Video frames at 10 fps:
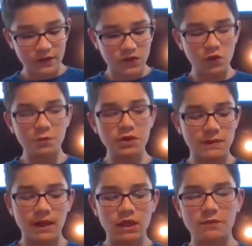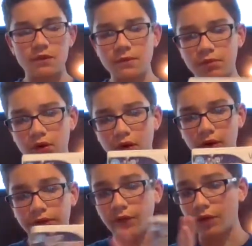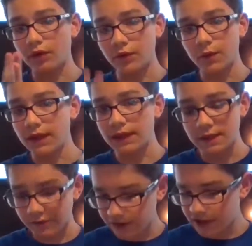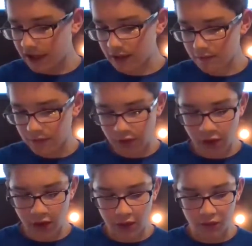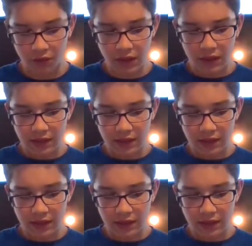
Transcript: Super Smash Bros. Brawl for the Wii. It's a fun game.